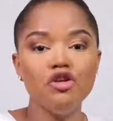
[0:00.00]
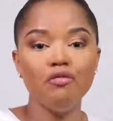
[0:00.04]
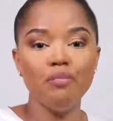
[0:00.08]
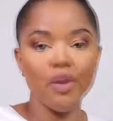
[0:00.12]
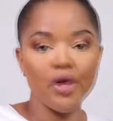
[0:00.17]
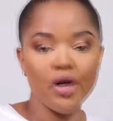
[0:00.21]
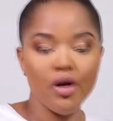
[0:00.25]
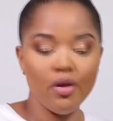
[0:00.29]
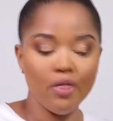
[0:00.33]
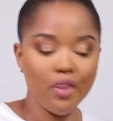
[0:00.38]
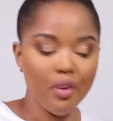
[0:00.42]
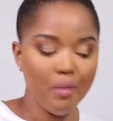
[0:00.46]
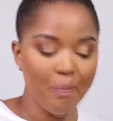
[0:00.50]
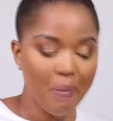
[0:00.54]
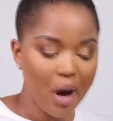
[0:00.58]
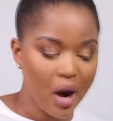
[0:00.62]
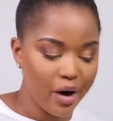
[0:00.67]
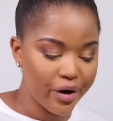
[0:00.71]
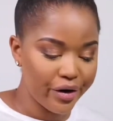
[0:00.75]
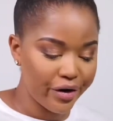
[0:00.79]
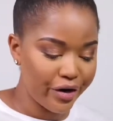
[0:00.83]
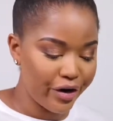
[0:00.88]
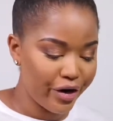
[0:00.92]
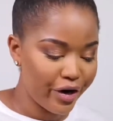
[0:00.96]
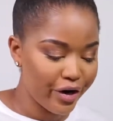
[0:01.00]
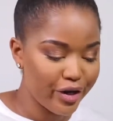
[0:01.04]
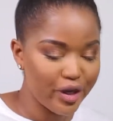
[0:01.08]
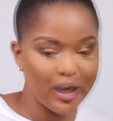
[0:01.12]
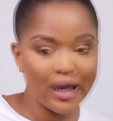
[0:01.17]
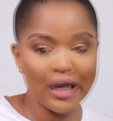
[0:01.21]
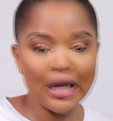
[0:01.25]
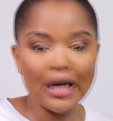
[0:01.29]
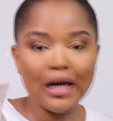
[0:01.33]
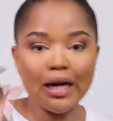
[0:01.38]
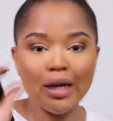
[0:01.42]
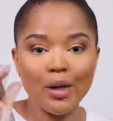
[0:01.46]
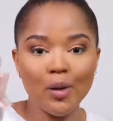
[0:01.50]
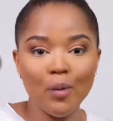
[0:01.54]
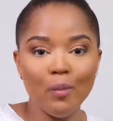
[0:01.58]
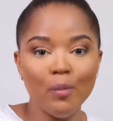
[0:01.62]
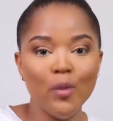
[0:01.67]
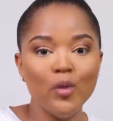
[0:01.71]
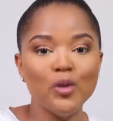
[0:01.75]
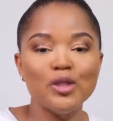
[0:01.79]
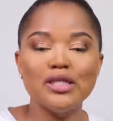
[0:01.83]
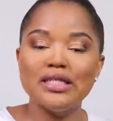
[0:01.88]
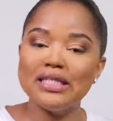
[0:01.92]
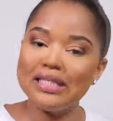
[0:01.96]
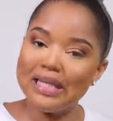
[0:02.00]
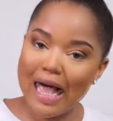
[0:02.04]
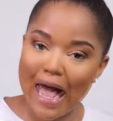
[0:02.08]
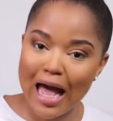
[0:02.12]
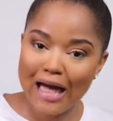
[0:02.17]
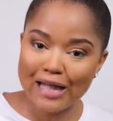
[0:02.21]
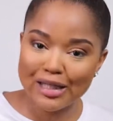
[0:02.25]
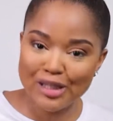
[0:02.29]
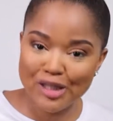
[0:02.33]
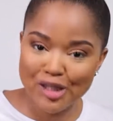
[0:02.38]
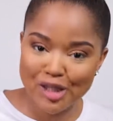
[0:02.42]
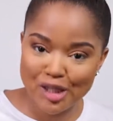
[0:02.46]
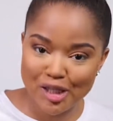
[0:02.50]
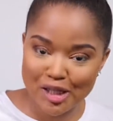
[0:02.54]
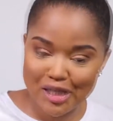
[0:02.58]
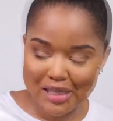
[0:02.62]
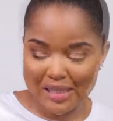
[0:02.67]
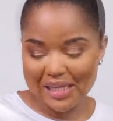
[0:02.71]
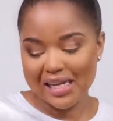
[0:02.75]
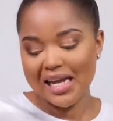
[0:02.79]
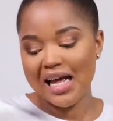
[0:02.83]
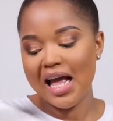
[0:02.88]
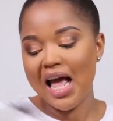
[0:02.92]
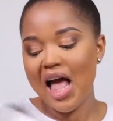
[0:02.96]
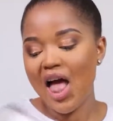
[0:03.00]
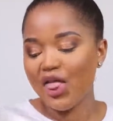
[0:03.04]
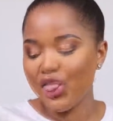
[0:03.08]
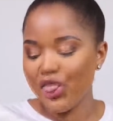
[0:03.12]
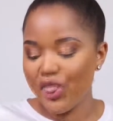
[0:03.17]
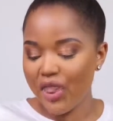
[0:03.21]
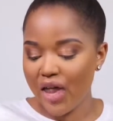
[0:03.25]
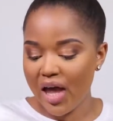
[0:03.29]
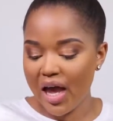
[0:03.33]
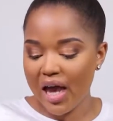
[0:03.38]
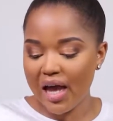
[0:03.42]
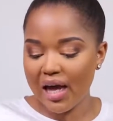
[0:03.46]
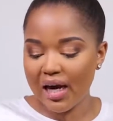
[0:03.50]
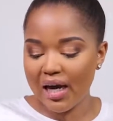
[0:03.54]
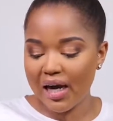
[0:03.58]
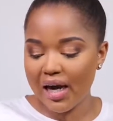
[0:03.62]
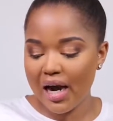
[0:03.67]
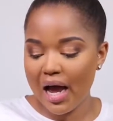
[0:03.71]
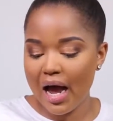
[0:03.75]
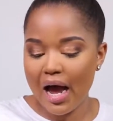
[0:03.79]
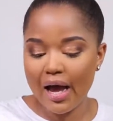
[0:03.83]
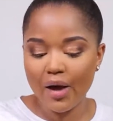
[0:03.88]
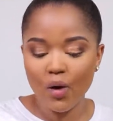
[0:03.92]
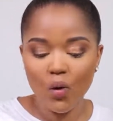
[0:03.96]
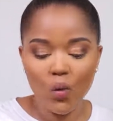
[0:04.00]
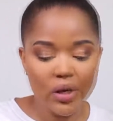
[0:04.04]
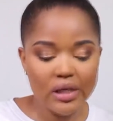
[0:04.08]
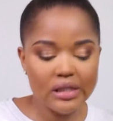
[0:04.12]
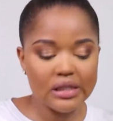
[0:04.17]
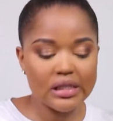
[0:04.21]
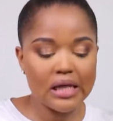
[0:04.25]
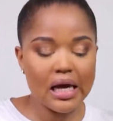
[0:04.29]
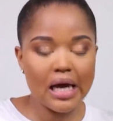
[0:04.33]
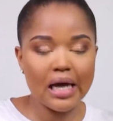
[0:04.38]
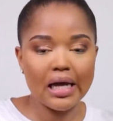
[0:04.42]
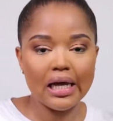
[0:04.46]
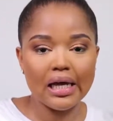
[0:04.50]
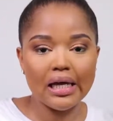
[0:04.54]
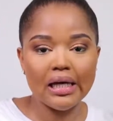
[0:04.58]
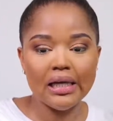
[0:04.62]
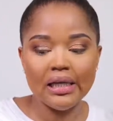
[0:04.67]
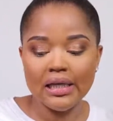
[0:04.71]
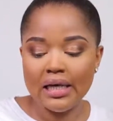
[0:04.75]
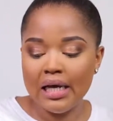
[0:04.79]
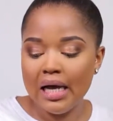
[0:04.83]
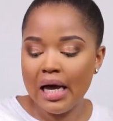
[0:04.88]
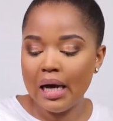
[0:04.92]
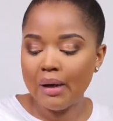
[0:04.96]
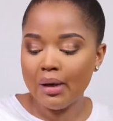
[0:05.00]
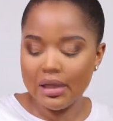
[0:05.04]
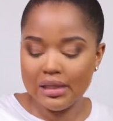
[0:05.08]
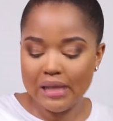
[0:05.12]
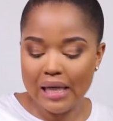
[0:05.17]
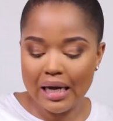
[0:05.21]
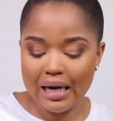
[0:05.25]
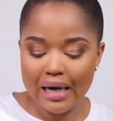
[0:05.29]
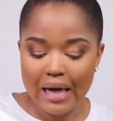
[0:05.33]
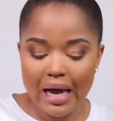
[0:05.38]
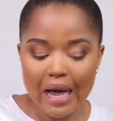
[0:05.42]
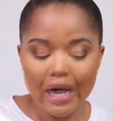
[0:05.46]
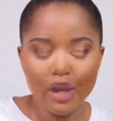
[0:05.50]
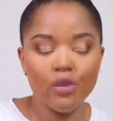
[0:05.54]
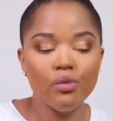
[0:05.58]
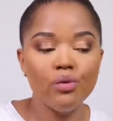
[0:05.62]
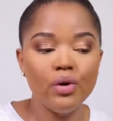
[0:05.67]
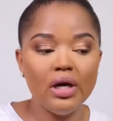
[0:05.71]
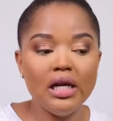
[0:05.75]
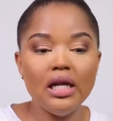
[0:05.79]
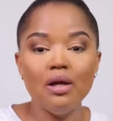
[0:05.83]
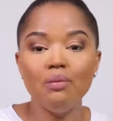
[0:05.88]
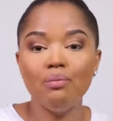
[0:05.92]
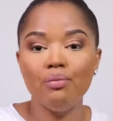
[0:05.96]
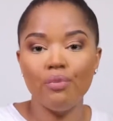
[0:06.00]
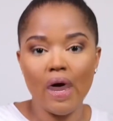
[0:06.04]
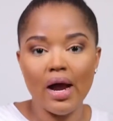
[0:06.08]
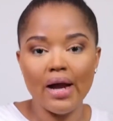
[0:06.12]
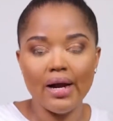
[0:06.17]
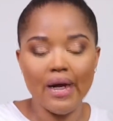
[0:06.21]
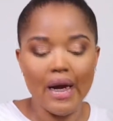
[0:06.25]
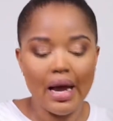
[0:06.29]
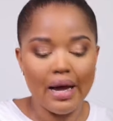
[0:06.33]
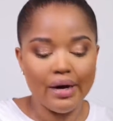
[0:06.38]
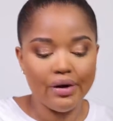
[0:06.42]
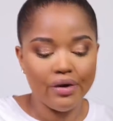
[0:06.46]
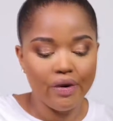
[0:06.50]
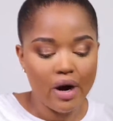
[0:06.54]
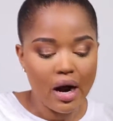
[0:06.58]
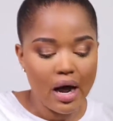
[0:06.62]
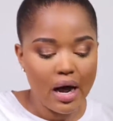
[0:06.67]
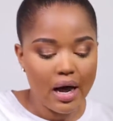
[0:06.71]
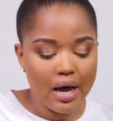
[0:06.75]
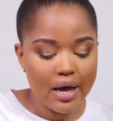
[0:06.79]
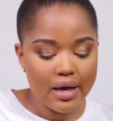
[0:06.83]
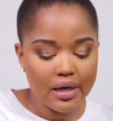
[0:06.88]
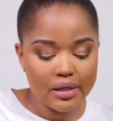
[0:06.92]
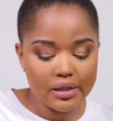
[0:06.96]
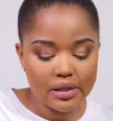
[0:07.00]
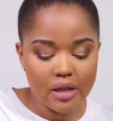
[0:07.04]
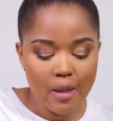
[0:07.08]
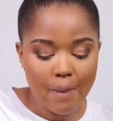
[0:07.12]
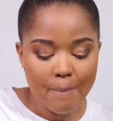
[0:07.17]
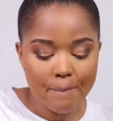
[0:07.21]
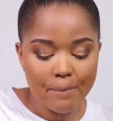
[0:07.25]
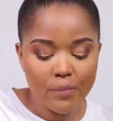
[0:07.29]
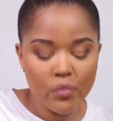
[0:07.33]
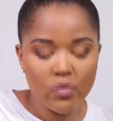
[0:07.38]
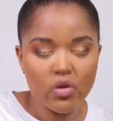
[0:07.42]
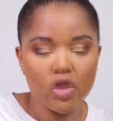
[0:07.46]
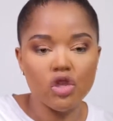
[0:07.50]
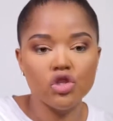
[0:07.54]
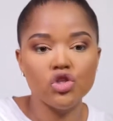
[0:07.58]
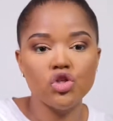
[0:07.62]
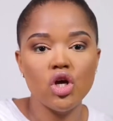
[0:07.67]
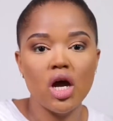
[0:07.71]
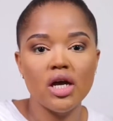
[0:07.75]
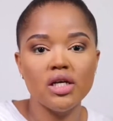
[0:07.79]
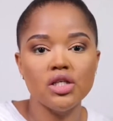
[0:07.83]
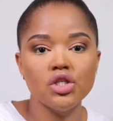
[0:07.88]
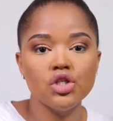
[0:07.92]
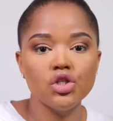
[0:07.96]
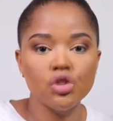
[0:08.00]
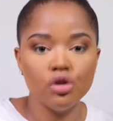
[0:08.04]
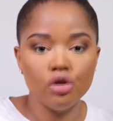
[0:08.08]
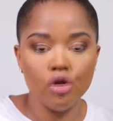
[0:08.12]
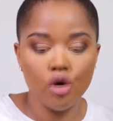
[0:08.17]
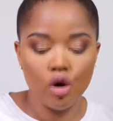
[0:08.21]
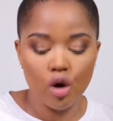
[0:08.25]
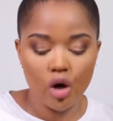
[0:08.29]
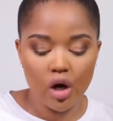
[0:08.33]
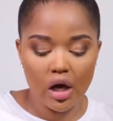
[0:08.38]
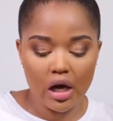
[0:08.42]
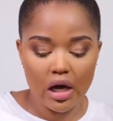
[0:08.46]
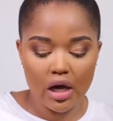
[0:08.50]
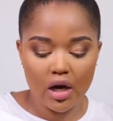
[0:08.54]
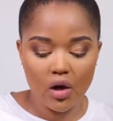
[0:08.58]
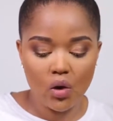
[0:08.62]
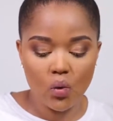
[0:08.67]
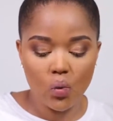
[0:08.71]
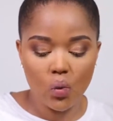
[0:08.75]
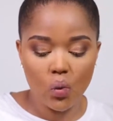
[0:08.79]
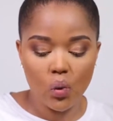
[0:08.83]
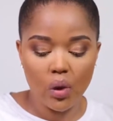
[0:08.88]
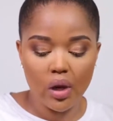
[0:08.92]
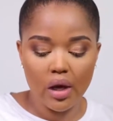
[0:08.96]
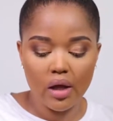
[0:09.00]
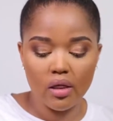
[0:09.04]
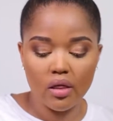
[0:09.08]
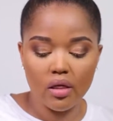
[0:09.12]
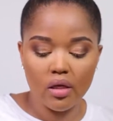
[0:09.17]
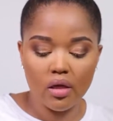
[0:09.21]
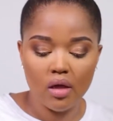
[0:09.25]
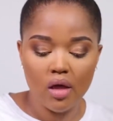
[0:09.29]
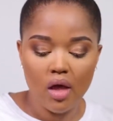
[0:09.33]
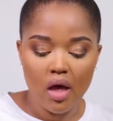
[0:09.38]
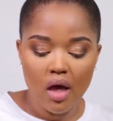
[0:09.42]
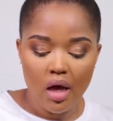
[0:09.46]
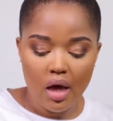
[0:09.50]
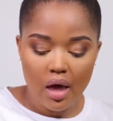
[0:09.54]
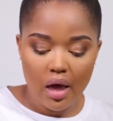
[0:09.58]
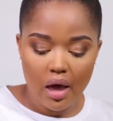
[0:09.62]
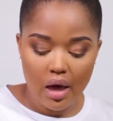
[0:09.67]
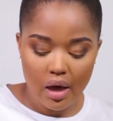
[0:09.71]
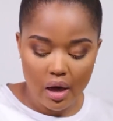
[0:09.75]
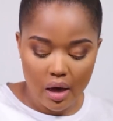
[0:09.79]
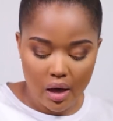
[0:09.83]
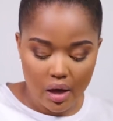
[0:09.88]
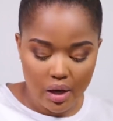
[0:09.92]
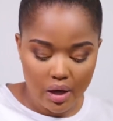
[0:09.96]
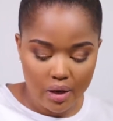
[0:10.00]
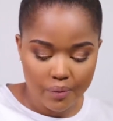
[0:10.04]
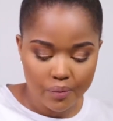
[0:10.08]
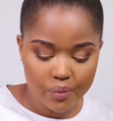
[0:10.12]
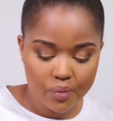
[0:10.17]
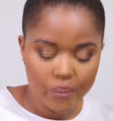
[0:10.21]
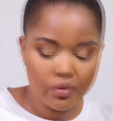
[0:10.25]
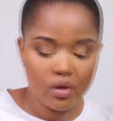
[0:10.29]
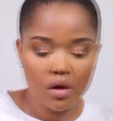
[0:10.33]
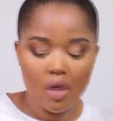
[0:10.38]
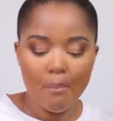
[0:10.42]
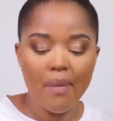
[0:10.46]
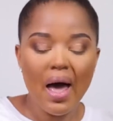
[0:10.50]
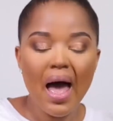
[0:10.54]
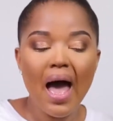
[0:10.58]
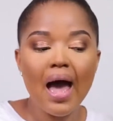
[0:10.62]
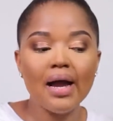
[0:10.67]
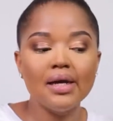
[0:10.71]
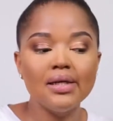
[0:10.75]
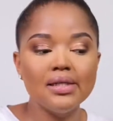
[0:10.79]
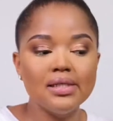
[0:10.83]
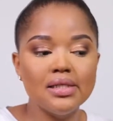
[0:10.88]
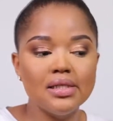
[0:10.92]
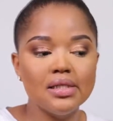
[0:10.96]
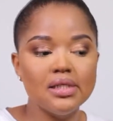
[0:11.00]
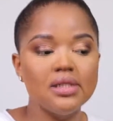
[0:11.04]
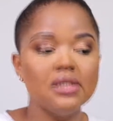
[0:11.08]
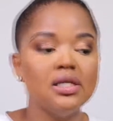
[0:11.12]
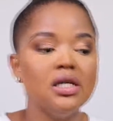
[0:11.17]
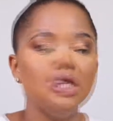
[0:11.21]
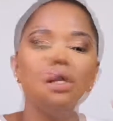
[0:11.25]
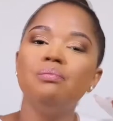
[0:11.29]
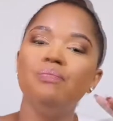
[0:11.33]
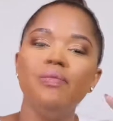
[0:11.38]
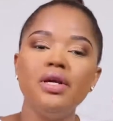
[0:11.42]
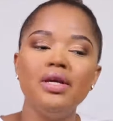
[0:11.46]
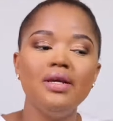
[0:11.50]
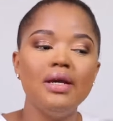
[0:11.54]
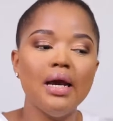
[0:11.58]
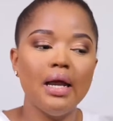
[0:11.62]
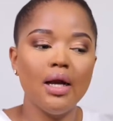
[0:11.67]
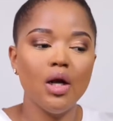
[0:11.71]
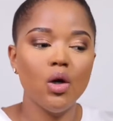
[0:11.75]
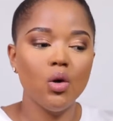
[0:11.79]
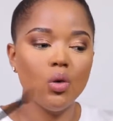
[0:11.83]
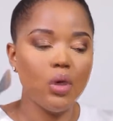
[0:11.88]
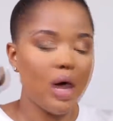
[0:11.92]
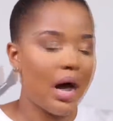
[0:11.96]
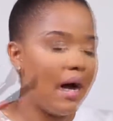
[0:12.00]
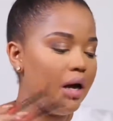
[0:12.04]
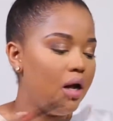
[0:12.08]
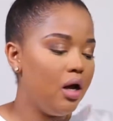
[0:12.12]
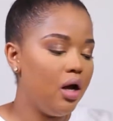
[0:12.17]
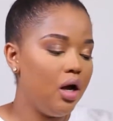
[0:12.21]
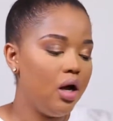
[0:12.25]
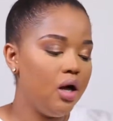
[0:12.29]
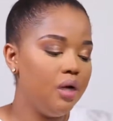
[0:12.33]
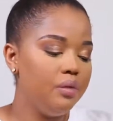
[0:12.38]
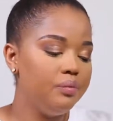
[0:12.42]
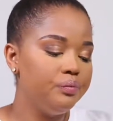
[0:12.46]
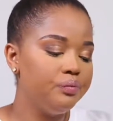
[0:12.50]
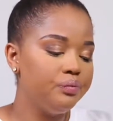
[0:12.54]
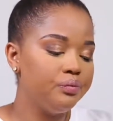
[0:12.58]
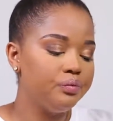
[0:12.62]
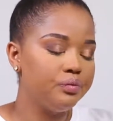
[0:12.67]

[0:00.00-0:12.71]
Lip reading: you've put on the powder and you're looking a little more snatched, then I always like, because I like really bright under eyes, so I still go in with a packed yellow color,